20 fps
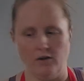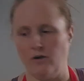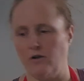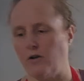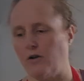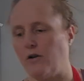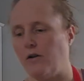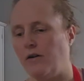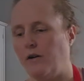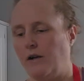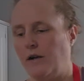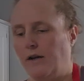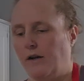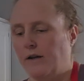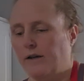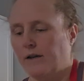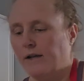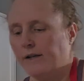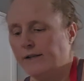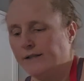cook up
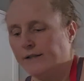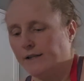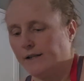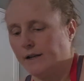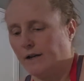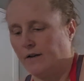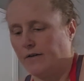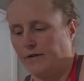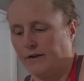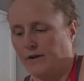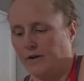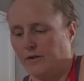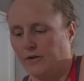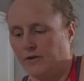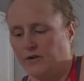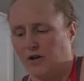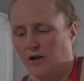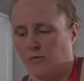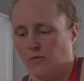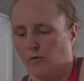nicely on there and
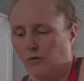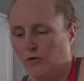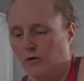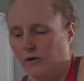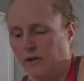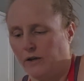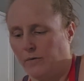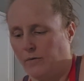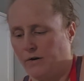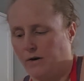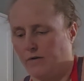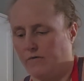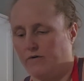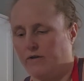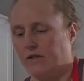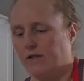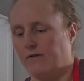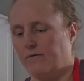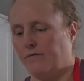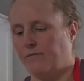they're not rolling
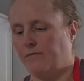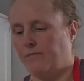around.